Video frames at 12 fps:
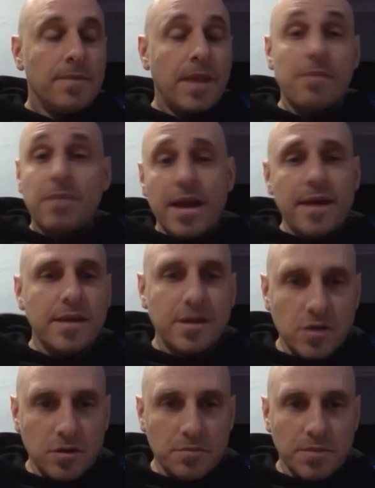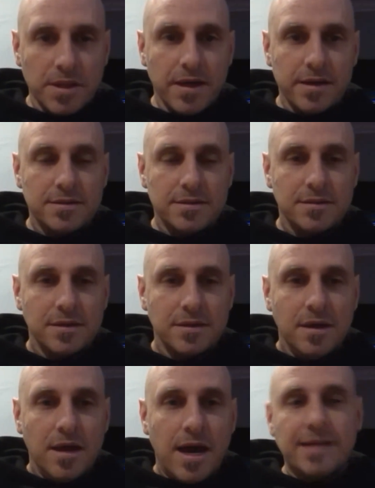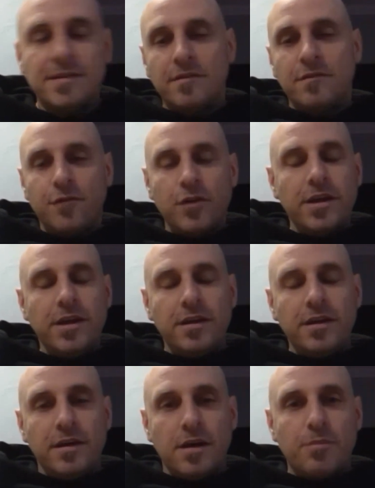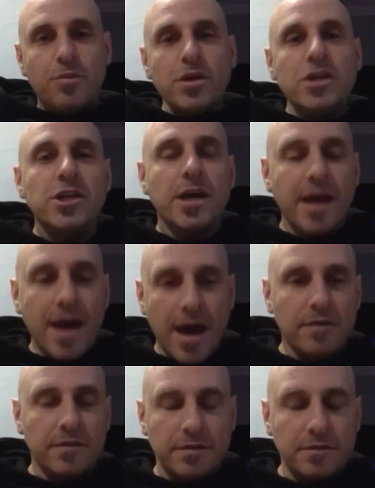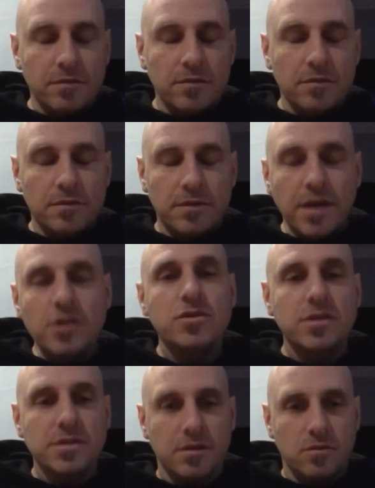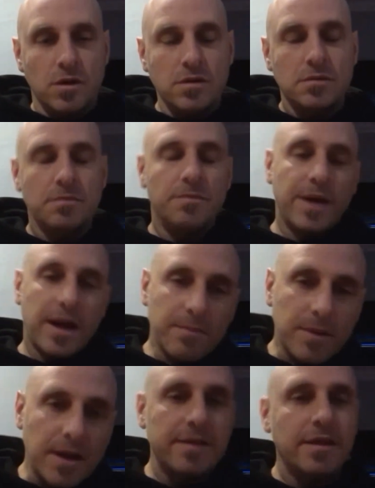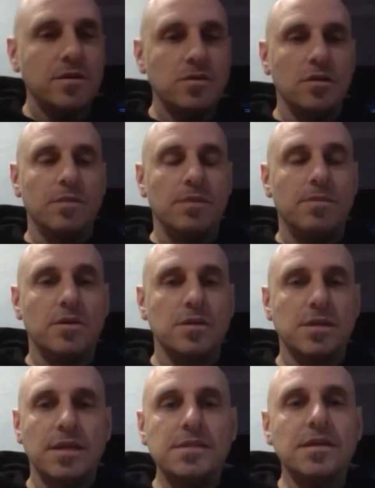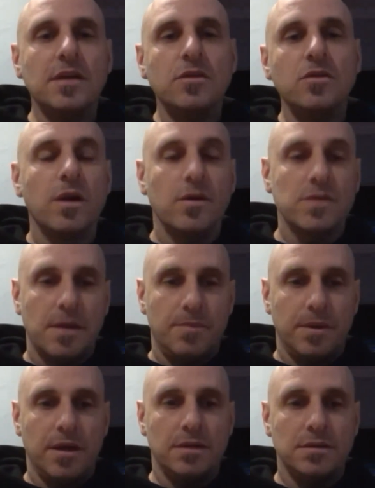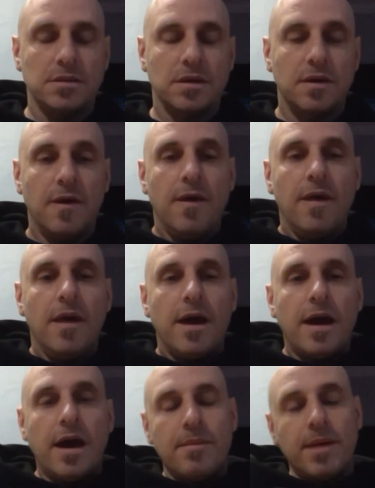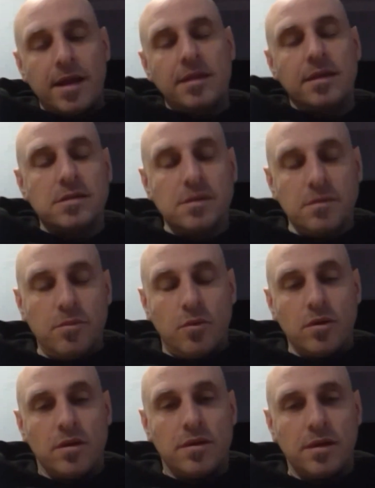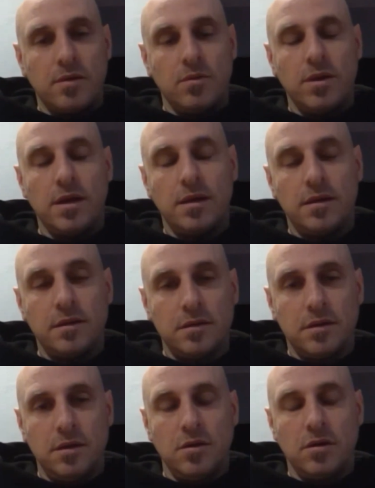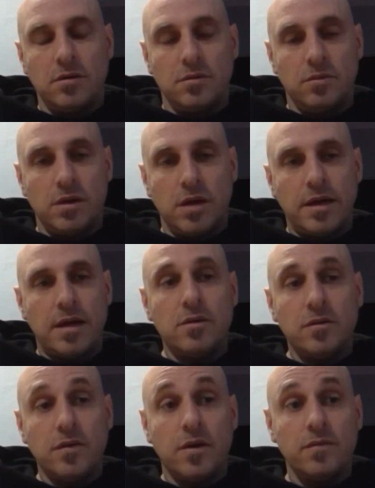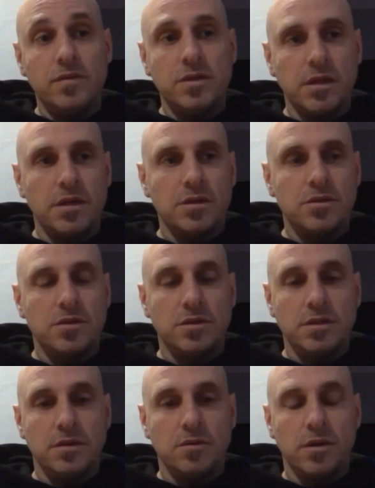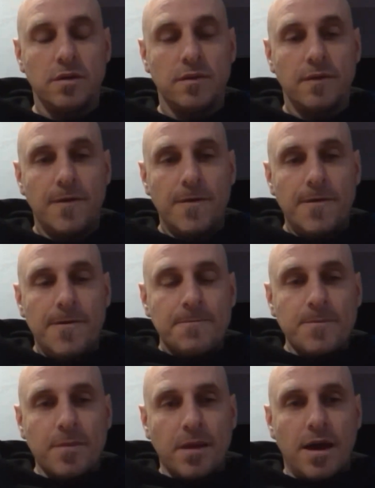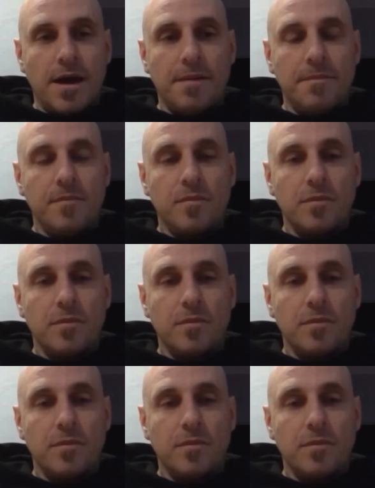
I'm glad they told me that. I didn't fully appreciate how dangerous it was, but I'm glad they told me, because at least I knew what I was up against. And I think it's an important thing that we can get, we can hand over to the kids to deal with.